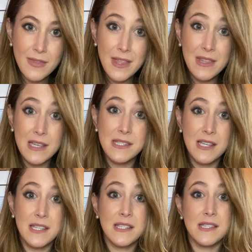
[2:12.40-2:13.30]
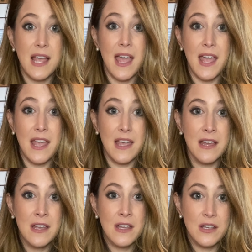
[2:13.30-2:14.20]
this is
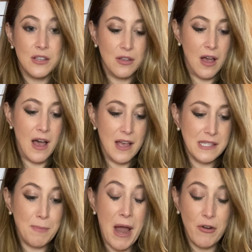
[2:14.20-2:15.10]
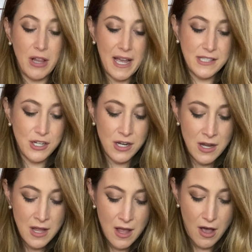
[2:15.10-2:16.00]
a uh, spiralizer.
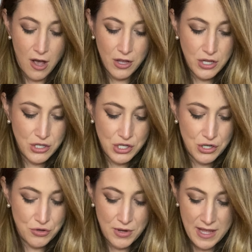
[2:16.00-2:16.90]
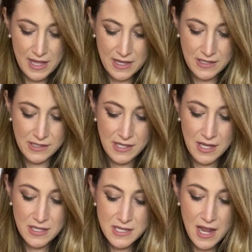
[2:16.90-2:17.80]
All you do is
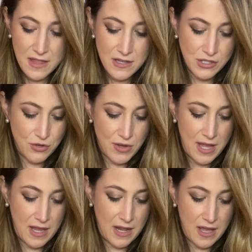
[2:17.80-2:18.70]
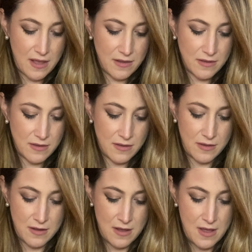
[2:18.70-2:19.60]
take the zucchini.
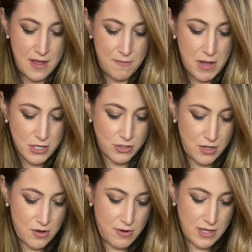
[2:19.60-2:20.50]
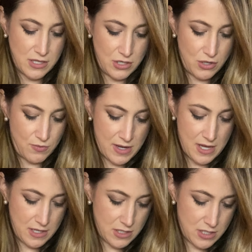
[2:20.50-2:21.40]
I'm actually going to do
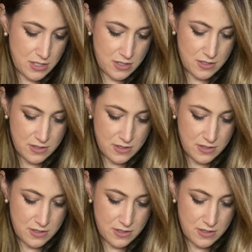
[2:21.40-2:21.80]
it.